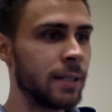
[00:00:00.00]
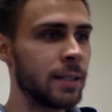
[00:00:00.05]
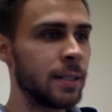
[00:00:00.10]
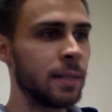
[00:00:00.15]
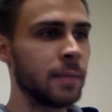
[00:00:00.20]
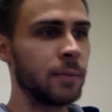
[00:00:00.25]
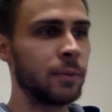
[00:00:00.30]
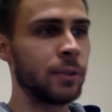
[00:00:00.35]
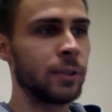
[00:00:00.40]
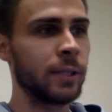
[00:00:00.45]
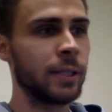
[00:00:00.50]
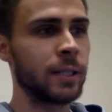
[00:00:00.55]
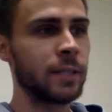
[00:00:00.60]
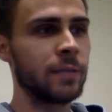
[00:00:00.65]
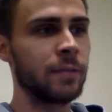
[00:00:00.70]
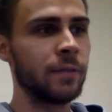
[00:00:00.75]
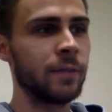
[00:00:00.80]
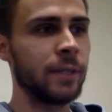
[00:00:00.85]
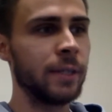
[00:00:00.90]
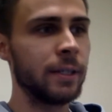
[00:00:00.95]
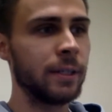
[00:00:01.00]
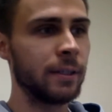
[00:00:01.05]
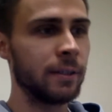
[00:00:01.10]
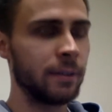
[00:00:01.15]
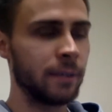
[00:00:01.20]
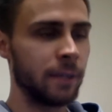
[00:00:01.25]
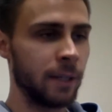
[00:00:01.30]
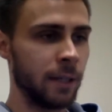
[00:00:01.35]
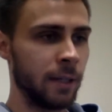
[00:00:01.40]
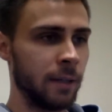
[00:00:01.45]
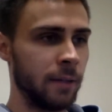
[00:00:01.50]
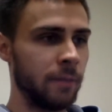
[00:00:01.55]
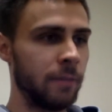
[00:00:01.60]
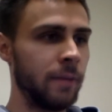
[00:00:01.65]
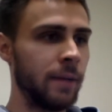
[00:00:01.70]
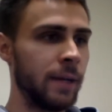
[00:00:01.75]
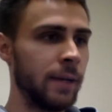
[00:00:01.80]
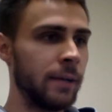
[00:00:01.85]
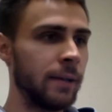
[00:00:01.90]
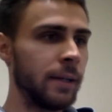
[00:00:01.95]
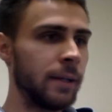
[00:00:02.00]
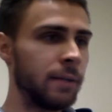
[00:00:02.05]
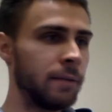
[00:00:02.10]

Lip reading: Some critics fear fairy